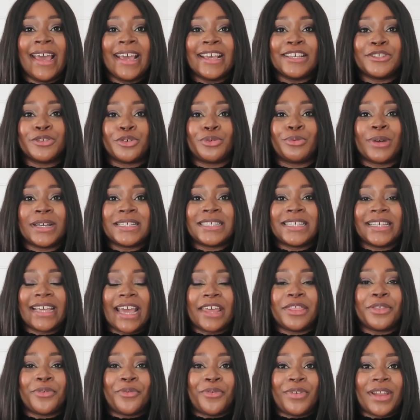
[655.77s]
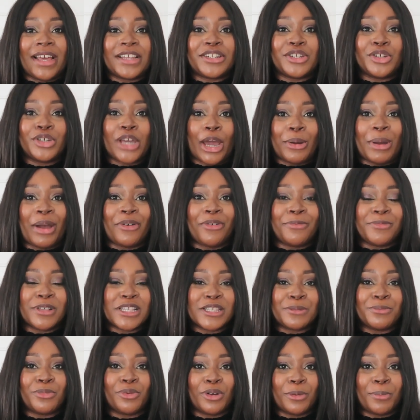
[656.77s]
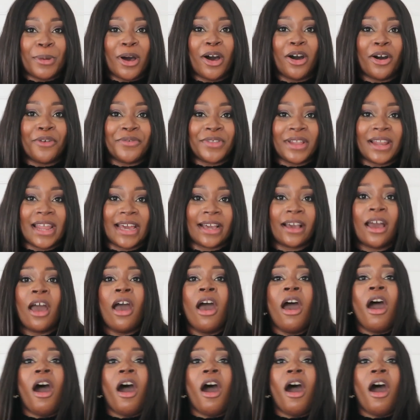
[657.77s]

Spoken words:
is always to get the flare to go out from the smaller part of the leg.